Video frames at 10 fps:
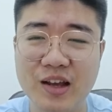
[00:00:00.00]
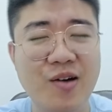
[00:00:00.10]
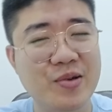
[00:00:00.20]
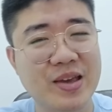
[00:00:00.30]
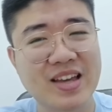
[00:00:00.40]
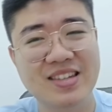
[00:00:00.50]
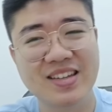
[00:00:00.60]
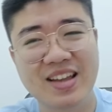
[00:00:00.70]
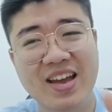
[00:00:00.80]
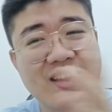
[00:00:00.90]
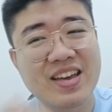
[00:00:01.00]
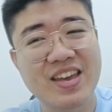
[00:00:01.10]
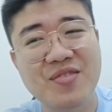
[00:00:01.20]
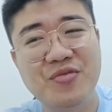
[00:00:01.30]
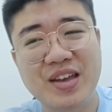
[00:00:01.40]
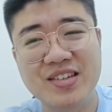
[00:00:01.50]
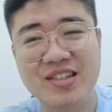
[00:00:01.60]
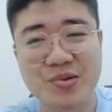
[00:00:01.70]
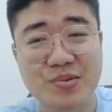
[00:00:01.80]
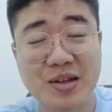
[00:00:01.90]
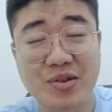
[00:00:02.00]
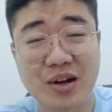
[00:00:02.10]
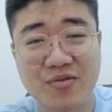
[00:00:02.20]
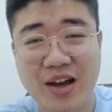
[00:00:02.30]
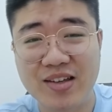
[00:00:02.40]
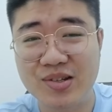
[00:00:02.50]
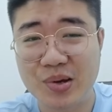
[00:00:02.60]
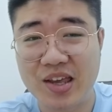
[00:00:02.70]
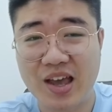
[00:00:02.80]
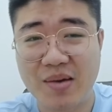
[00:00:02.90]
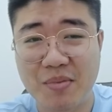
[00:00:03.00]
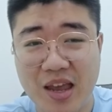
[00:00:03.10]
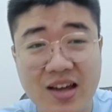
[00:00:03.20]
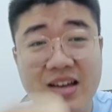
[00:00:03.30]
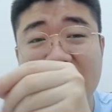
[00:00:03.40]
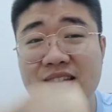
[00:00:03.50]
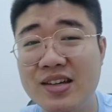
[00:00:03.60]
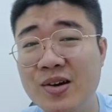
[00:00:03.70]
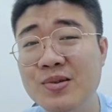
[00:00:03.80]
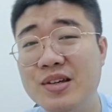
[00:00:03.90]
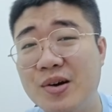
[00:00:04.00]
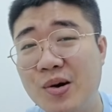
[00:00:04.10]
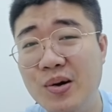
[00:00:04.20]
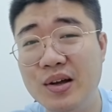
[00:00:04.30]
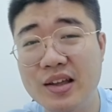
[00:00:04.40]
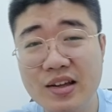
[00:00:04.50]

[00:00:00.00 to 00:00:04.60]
We can see that if it is divisible by 25, so it can be 0, 0,